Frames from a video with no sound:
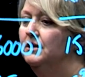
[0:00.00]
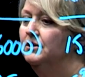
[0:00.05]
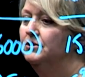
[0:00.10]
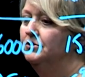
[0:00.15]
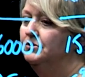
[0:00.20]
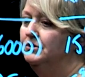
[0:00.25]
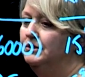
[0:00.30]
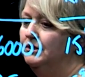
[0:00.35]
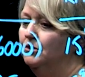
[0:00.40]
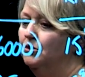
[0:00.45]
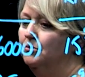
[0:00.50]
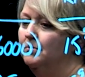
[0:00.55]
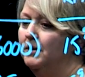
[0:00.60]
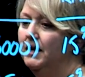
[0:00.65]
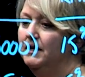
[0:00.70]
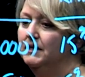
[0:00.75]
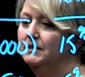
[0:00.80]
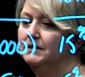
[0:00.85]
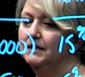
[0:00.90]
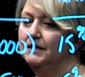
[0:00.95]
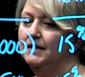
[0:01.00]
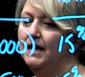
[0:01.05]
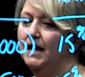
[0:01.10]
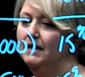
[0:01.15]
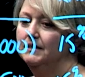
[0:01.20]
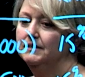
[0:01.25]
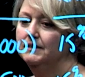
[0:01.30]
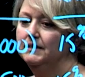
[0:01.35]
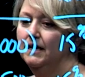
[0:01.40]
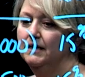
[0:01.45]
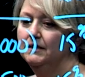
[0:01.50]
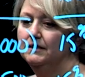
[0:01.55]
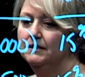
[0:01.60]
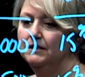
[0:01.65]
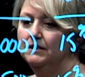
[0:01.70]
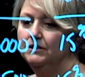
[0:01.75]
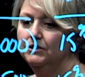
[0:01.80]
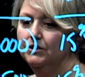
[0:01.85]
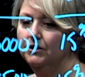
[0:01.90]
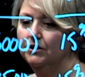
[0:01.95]
So zero minus an asset
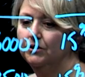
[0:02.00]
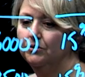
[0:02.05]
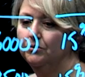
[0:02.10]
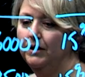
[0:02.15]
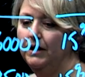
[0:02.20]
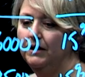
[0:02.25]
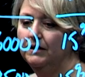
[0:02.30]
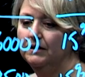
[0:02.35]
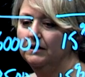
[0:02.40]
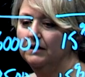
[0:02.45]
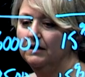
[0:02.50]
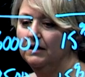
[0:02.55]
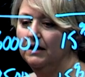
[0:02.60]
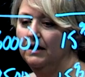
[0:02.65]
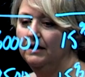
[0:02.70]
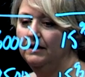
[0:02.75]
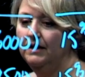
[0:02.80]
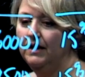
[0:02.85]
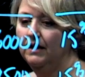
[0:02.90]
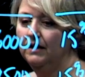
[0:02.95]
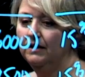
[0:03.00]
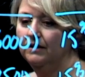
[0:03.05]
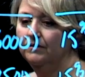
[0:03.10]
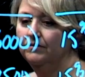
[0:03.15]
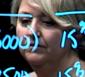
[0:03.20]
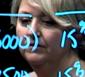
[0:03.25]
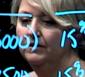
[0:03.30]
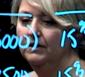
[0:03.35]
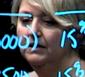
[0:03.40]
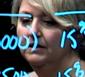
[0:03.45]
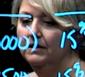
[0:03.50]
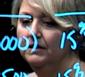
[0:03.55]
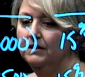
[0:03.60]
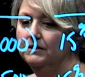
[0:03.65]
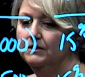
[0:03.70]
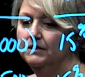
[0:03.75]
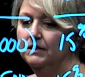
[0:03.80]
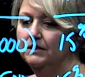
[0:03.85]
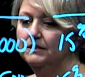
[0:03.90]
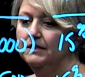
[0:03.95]
is going to create a negative
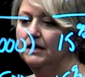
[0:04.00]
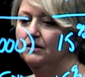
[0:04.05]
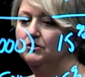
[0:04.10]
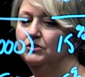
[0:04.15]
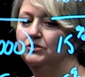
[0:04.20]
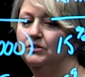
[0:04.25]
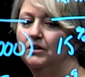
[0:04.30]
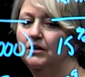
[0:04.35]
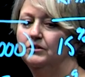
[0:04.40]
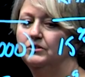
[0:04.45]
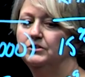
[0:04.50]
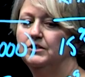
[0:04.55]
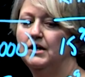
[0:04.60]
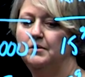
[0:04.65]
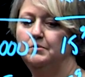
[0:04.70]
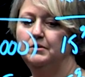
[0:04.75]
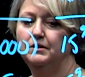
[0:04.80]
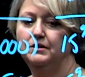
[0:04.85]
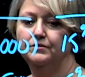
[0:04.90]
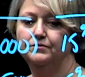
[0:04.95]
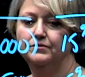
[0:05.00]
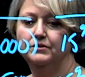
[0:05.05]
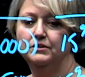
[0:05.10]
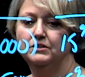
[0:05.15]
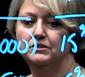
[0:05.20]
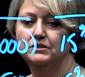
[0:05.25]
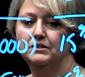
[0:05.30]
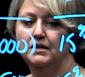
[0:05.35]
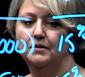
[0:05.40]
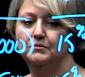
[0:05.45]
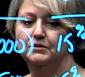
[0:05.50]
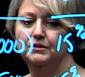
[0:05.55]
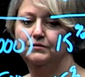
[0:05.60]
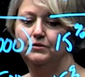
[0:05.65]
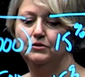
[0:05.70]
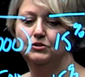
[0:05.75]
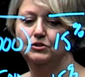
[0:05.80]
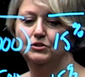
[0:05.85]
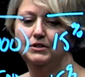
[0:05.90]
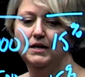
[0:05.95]
$6,000 timing difference times the
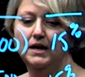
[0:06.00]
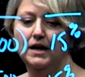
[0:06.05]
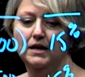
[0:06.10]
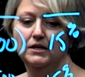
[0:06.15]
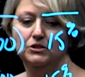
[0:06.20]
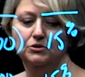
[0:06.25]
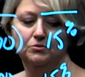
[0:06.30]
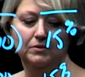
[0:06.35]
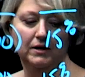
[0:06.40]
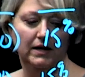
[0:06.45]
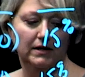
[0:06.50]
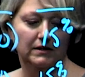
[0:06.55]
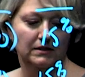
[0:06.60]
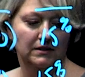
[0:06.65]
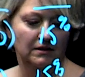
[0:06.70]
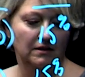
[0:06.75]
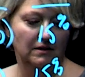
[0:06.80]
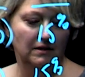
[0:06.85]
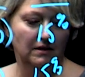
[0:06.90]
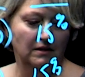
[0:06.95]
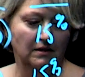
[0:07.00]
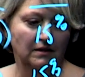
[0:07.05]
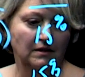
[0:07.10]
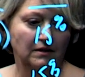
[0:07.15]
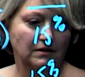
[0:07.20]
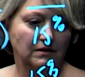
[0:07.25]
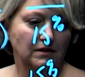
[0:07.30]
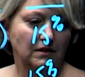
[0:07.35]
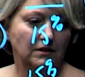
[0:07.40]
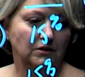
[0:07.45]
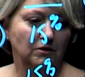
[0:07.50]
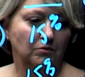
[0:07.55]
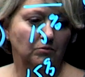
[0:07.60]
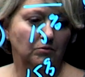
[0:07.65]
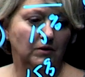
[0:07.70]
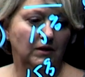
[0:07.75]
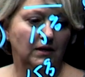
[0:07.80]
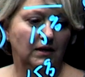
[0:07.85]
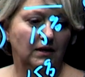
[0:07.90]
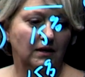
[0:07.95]
future tax rate says that
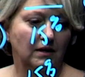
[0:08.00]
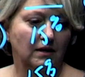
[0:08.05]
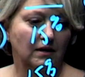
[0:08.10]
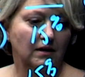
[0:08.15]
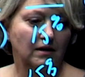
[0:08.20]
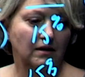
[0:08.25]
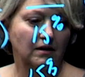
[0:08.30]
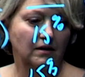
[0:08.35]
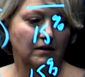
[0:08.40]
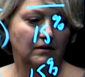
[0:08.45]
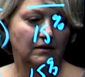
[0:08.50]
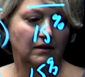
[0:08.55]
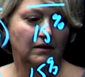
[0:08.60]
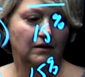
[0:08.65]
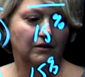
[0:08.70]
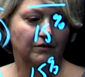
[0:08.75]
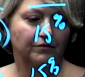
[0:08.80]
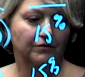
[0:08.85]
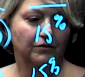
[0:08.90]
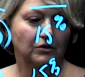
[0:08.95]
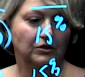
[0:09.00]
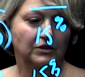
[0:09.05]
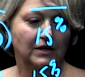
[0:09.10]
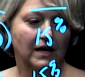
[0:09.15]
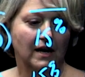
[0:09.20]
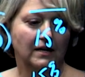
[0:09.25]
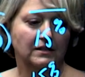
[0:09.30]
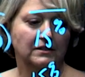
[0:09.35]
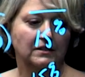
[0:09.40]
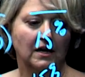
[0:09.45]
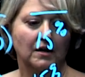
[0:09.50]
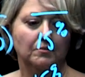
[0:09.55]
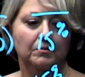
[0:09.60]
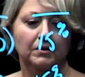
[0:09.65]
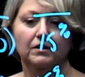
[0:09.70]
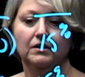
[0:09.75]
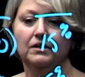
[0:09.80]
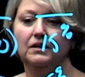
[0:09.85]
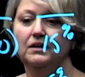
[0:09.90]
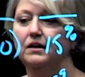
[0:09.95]
we need a deferred tax
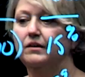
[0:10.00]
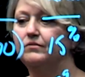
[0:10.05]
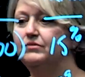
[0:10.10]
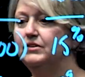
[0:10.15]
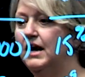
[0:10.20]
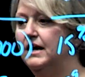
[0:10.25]
liability of